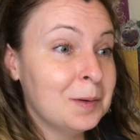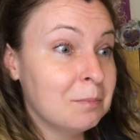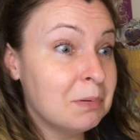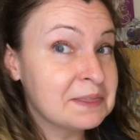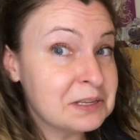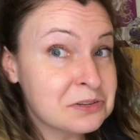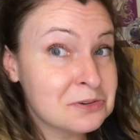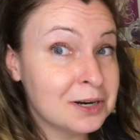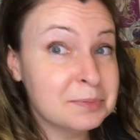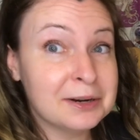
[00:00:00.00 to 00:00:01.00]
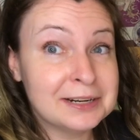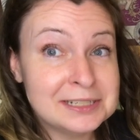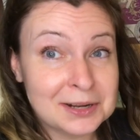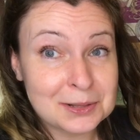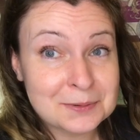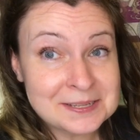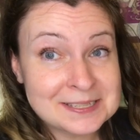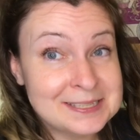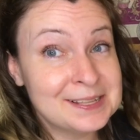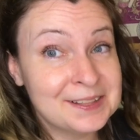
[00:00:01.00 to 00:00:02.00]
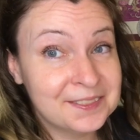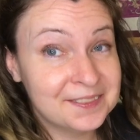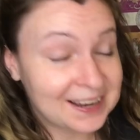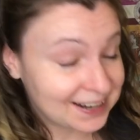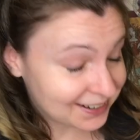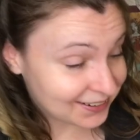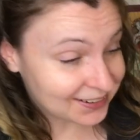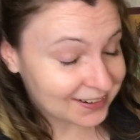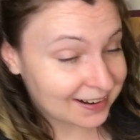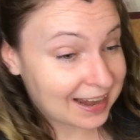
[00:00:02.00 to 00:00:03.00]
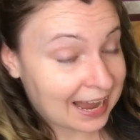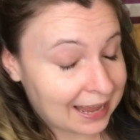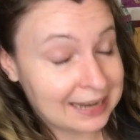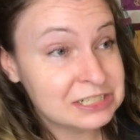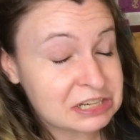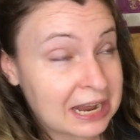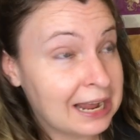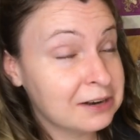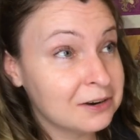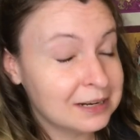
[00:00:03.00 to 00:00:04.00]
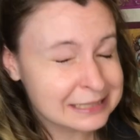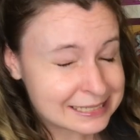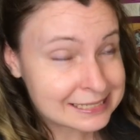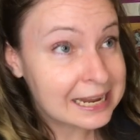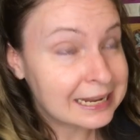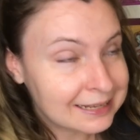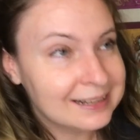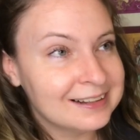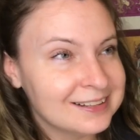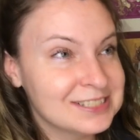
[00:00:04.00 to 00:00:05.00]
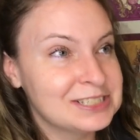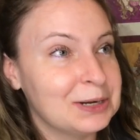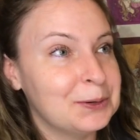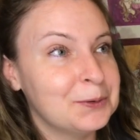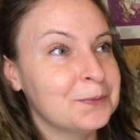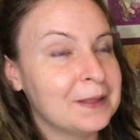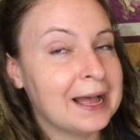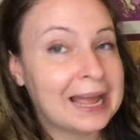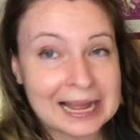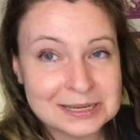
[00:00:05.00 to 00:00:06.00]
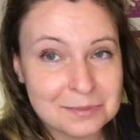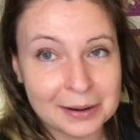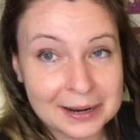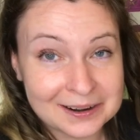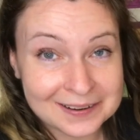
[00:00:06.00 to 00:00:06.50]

But the strawberry doll was still there, and she had her on sale, so I had to buy her.